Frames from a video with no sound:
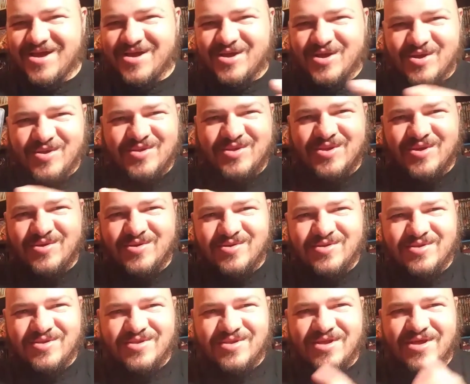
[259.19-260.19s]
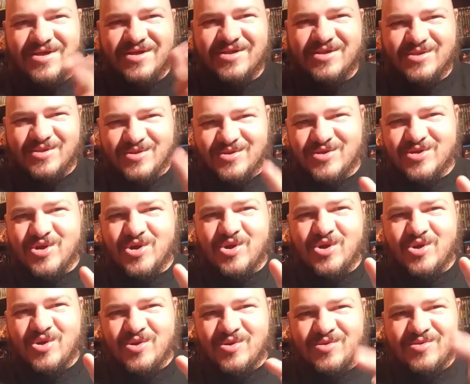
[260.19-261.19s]
Because there's like
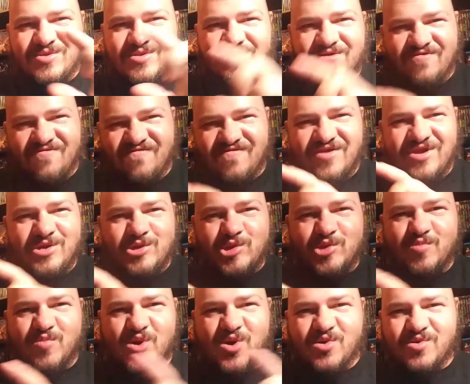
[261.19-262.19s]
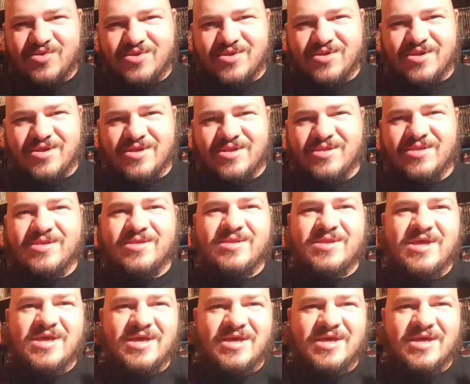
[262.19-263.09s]
dolls of each person